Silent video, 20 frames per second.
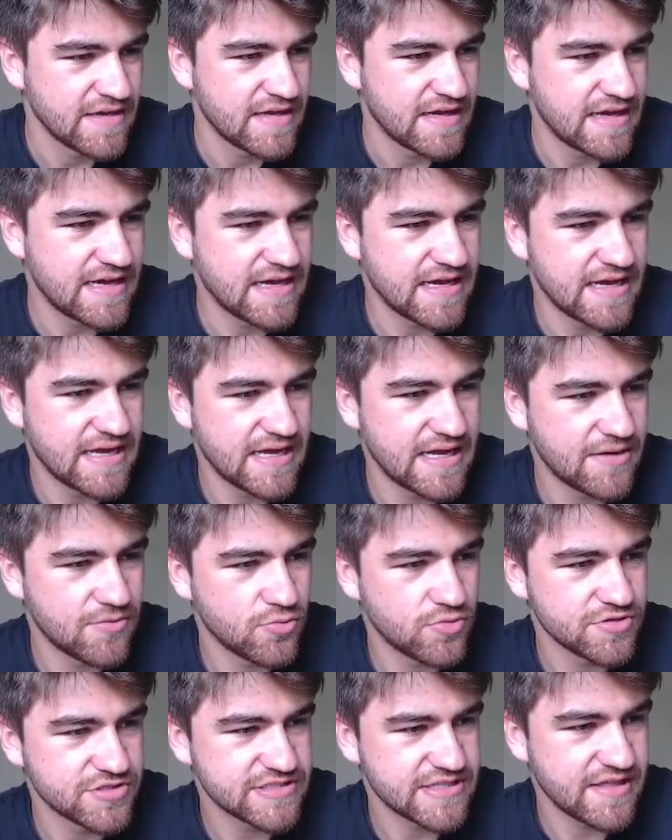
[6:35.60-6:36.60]

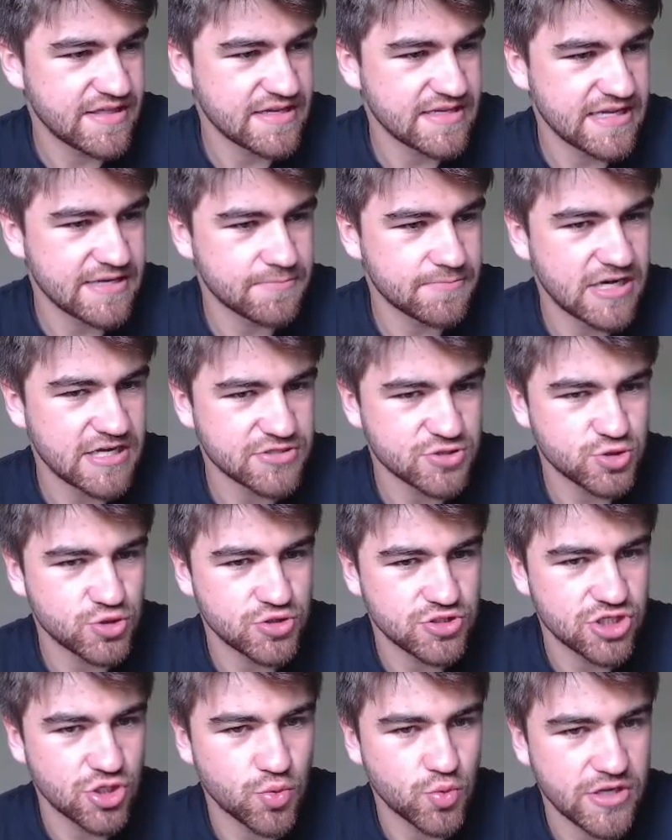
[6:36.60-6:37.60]
whereas I think Nick Martin
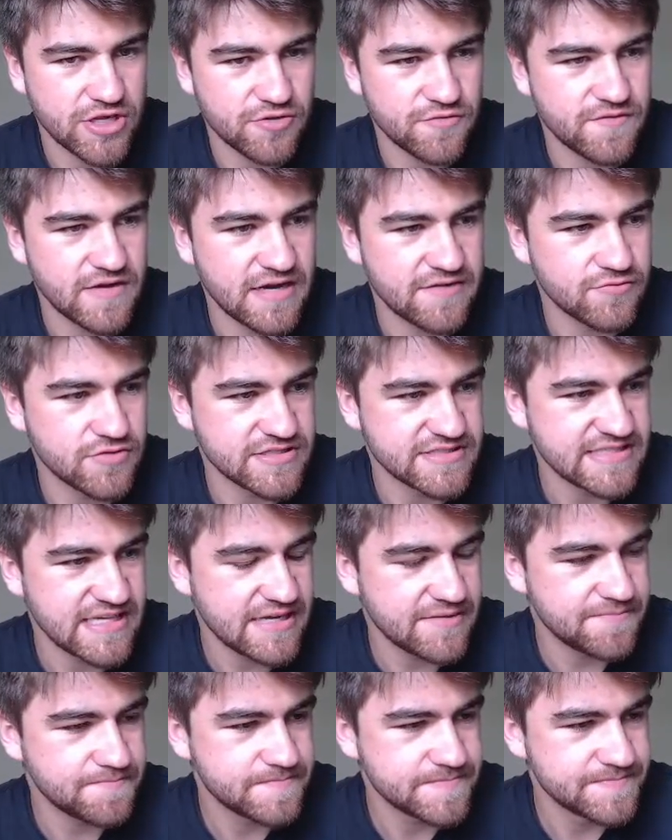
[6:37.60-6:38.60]
could go 105,
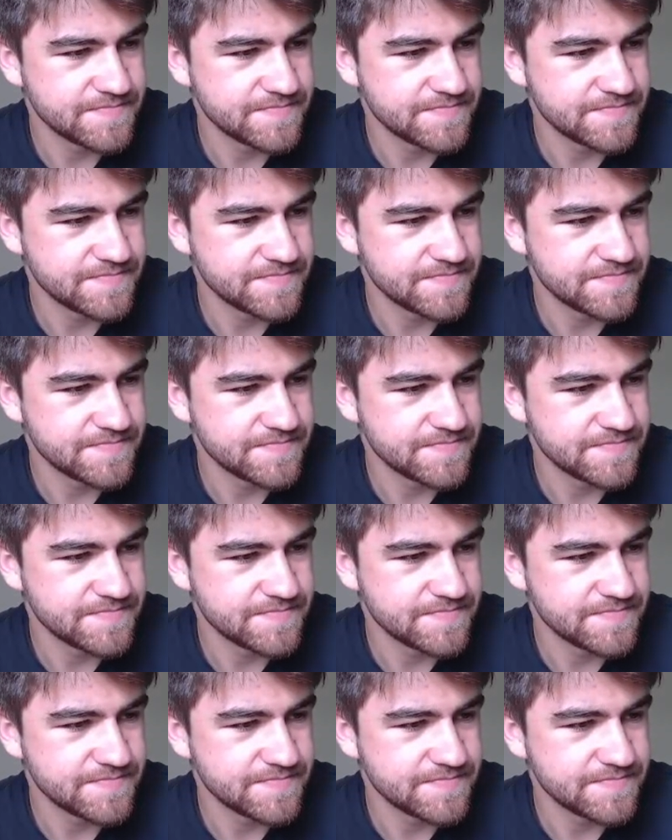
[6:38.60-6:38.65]
110.